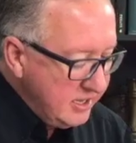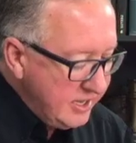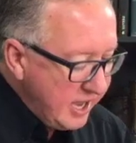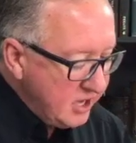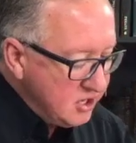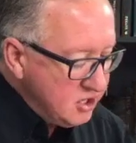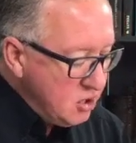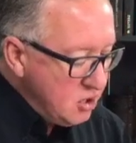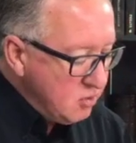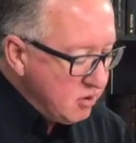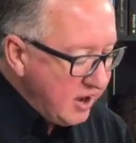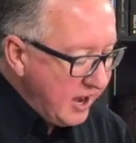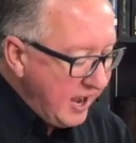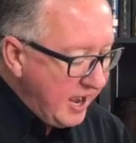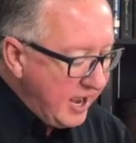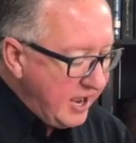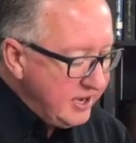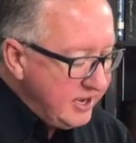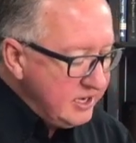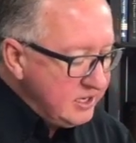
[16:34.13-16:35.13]
Yet you
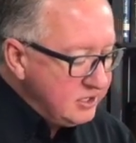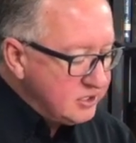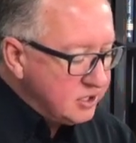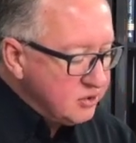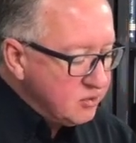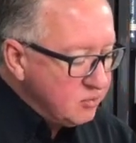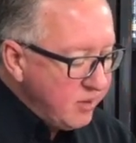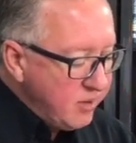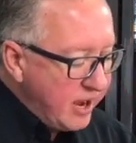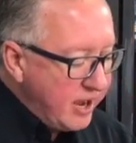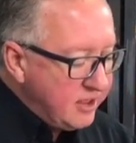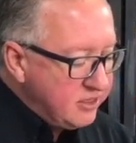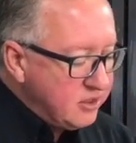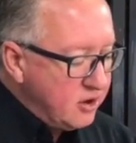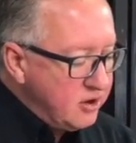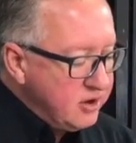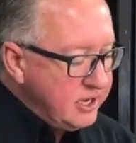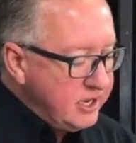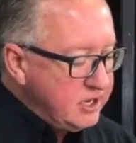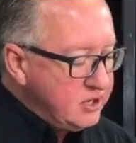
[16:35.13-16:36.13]
were adding to the
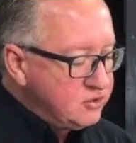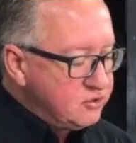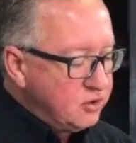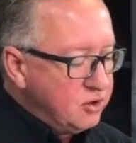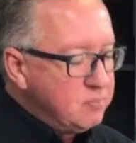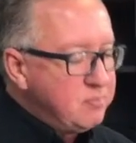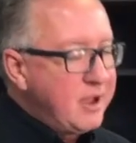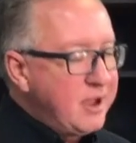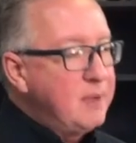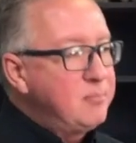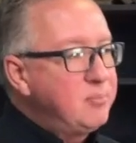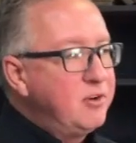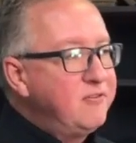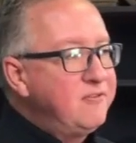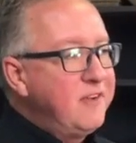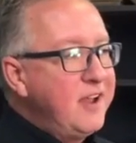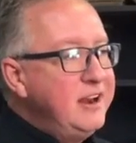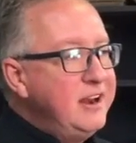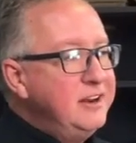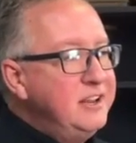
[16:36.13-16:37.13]
wrath on Israel by
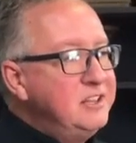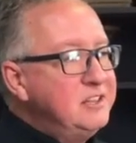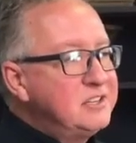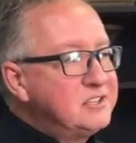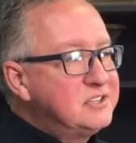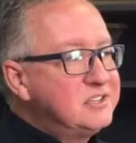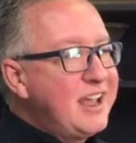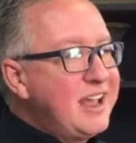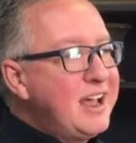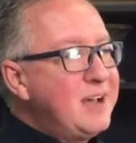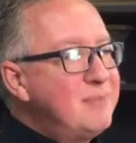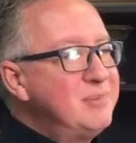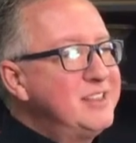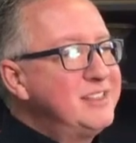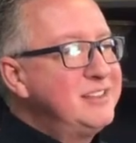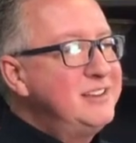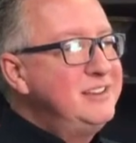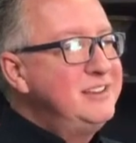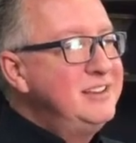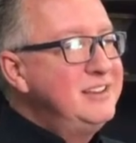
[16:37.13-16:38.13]
profaning the
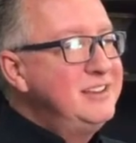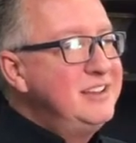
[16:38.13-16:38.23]
Sabbath.